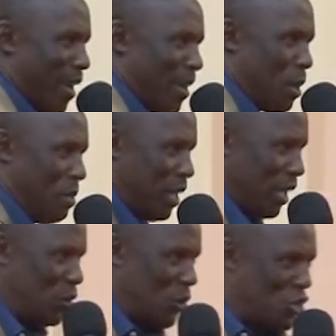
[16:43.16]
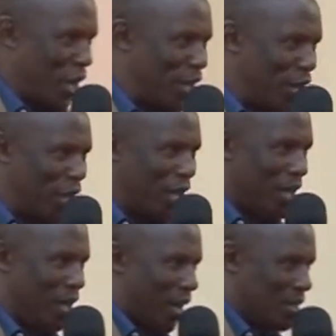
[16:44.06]
And they begin to check
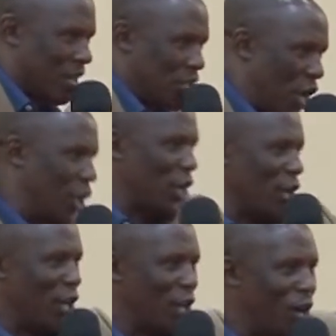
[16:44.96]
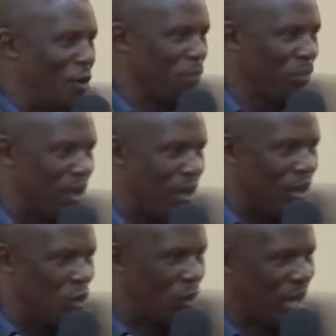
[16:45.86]
and says, No, no, no, no, no.
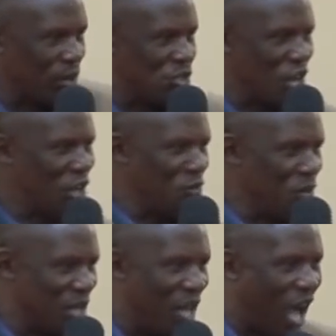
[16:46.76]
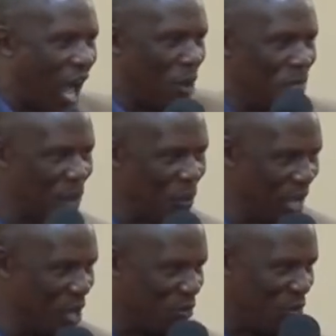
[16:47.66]
You cannot check me. I'm the
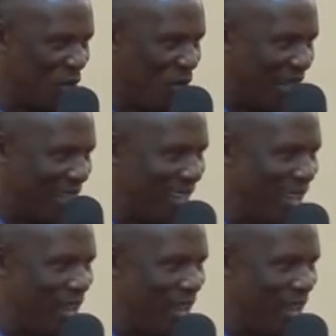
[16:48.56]
way of women.